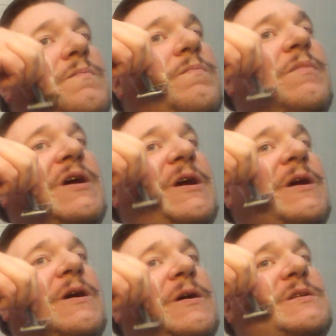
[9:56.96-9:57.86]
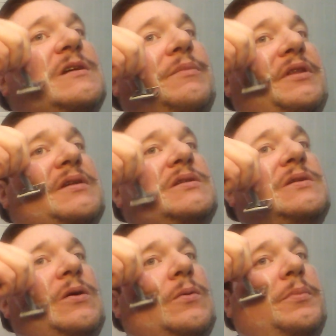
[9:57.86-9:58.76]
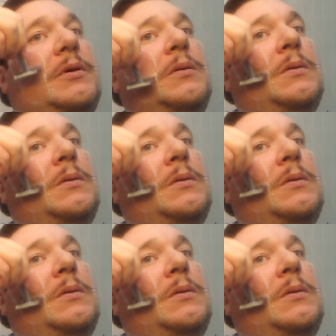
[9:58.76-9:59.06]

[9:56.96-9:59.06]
make some of this soap.